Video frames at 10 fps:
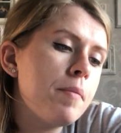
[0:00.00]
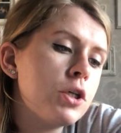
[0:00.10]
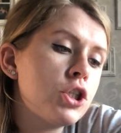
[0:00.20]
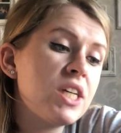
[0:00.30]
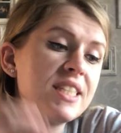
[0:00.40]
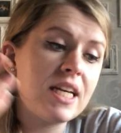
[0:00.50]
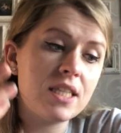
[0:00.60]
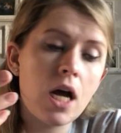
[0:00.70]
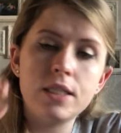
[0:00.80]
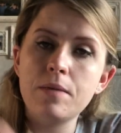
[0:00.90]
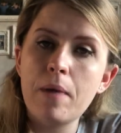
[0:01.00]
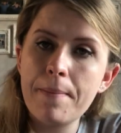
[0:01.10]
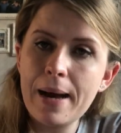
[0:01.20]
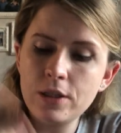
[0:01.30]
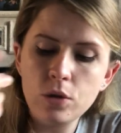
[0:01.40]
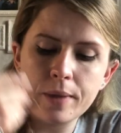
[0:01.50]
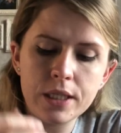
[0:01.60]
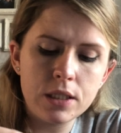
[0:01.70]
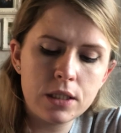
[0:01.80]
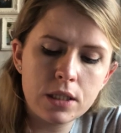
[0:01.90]
She says, under my
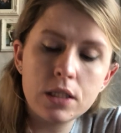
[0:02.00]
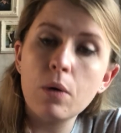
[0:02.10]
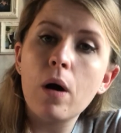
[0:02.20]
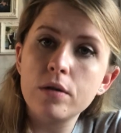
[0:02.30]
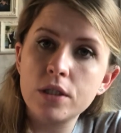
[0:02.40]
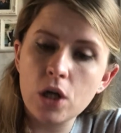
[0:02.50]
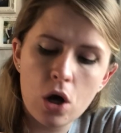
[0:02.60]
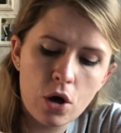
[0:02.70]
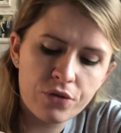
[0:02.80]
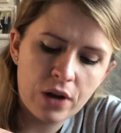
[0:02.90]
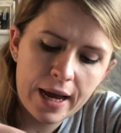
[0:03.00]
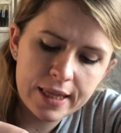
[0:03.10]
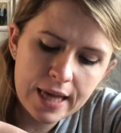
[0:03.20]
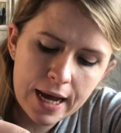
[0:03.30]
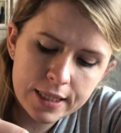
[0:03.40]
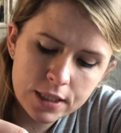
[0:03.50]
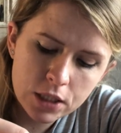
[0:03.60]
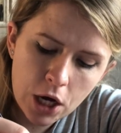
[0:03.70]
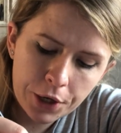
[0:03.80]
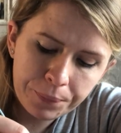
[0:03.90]
battlements. So I'll start off like that.
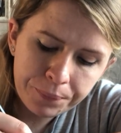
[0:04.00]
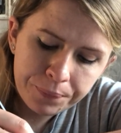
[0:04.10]
So,